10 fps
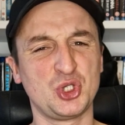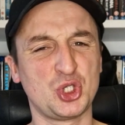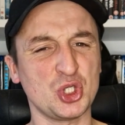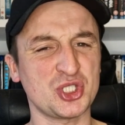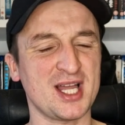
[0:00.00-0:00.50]

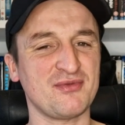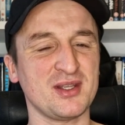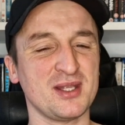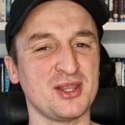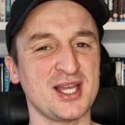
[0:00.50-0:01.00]
just
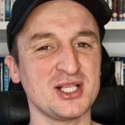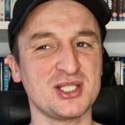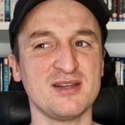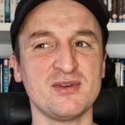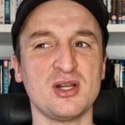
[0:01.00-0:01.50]
after
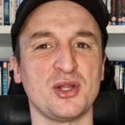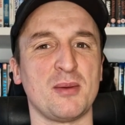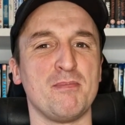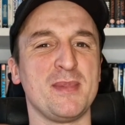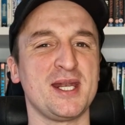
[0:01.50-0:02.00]
Thanksgiving on
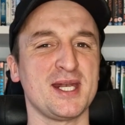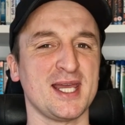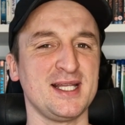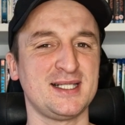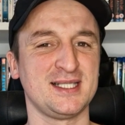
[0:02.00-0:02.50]
the
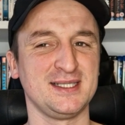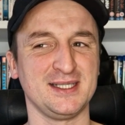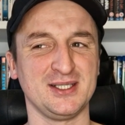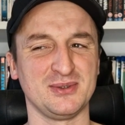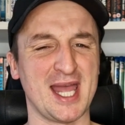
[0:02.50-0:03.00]
midnight
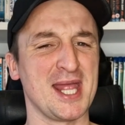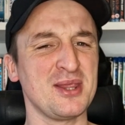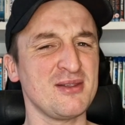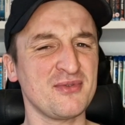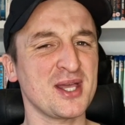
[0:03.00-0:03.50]

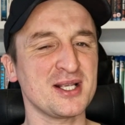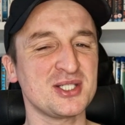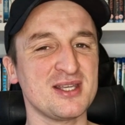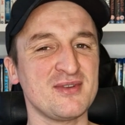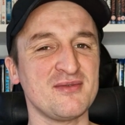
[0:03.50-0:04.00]
end of
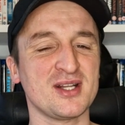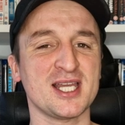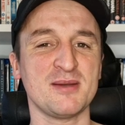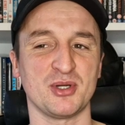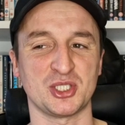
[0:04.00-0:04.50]
Thanksgiving, if you
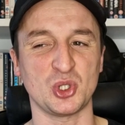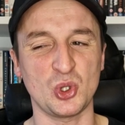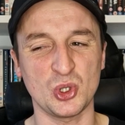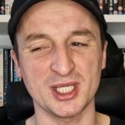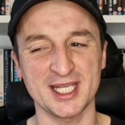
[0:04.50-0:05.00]
like, but it's
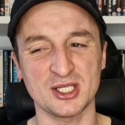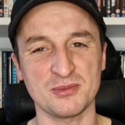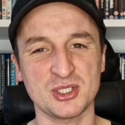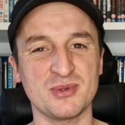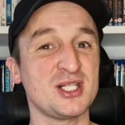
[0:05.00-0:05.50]
all leading
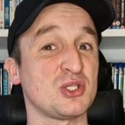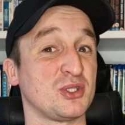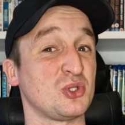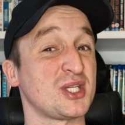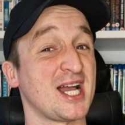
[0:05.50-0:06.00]
up to it, so
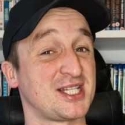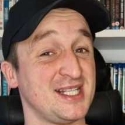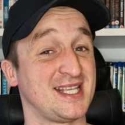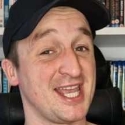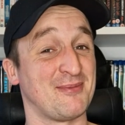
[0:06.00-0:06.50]
it does
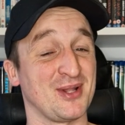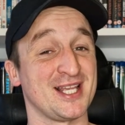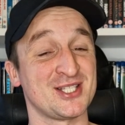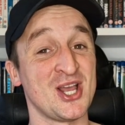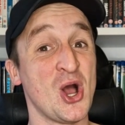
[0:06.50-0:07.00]
actually take
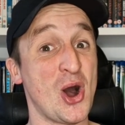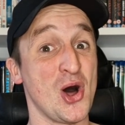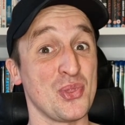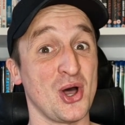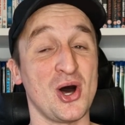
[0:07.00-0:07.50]
place
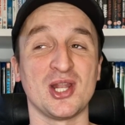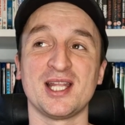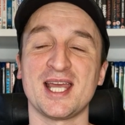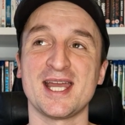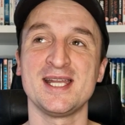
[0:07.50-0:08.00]
on the
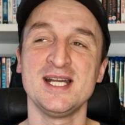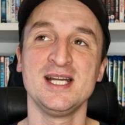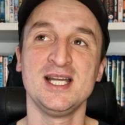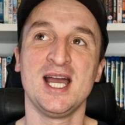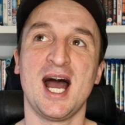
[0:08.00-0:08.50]
holiday.
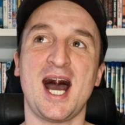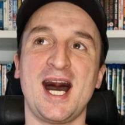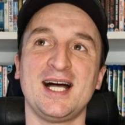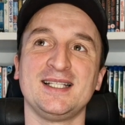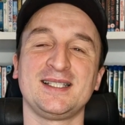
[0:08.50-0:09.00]

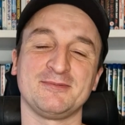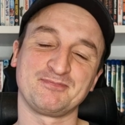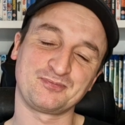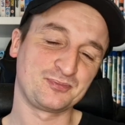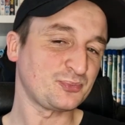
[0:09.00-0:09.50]
And
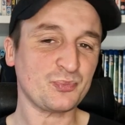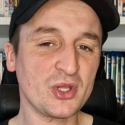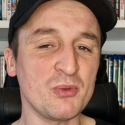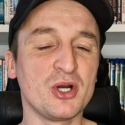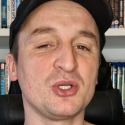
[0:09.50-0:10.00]

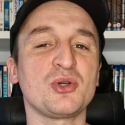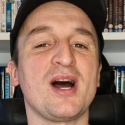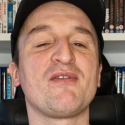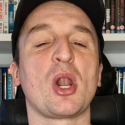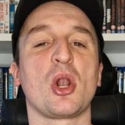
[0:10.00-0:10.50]
we also
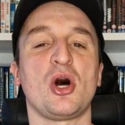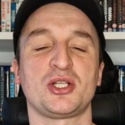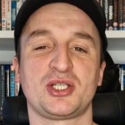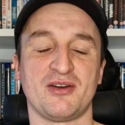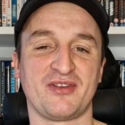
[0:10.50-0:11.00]
have
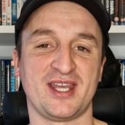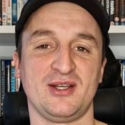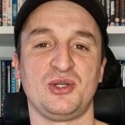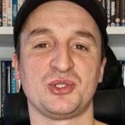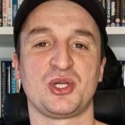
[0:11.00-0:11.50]
lots of
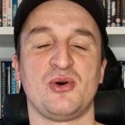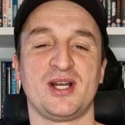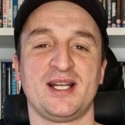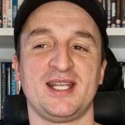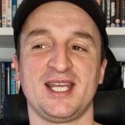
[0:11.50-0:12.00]
kills
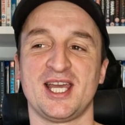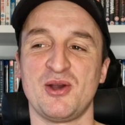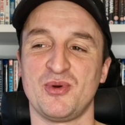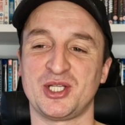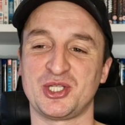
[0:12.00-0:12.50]
going in
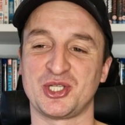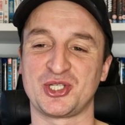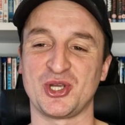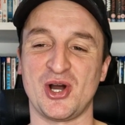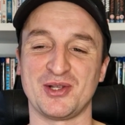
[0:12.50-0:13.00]
here, which
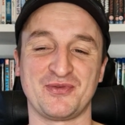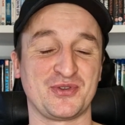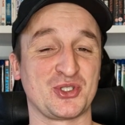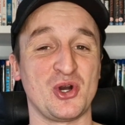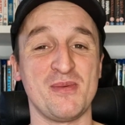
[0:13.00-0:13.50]
just saw
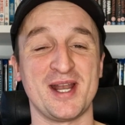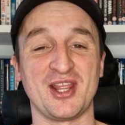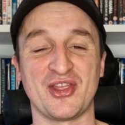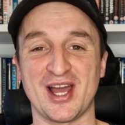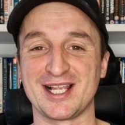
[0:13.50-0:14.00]
so
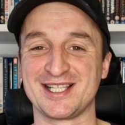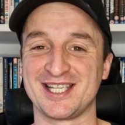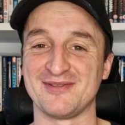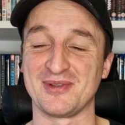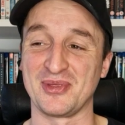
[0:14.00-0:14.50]
many
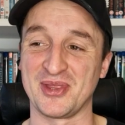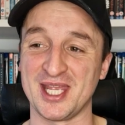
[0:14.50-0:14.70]
Thanksgiving